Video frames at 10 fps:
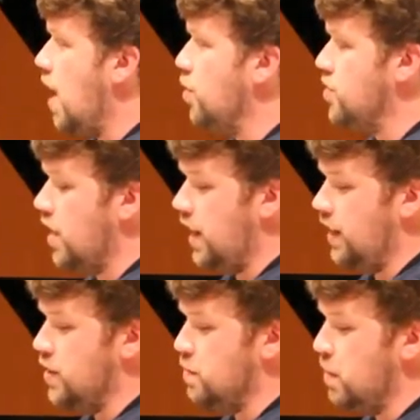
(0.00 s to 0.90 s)
Our
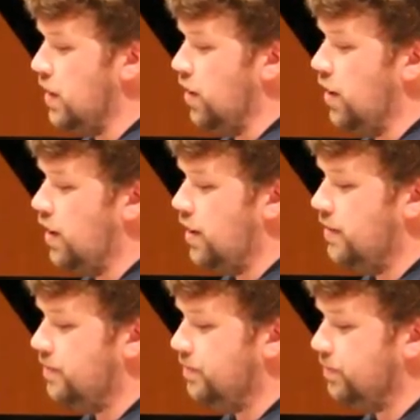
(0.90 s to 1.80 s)
giant is bigger.
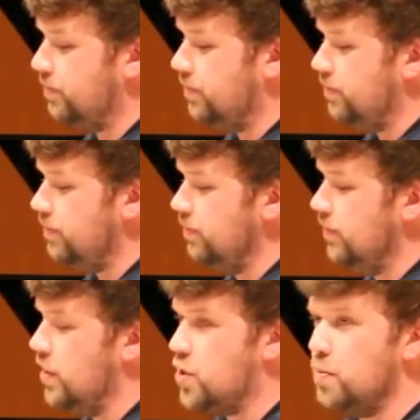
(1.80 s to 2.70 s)

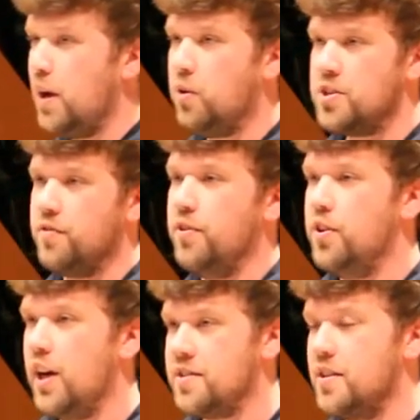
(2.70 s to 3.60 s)
And so, my question for
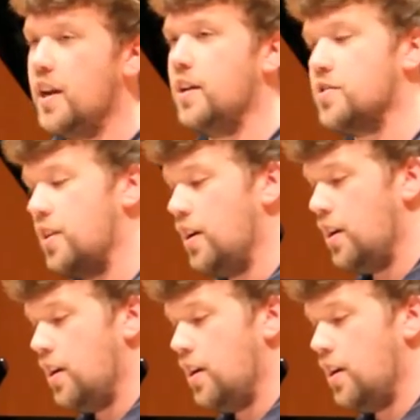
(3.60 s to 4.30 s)
you guys today is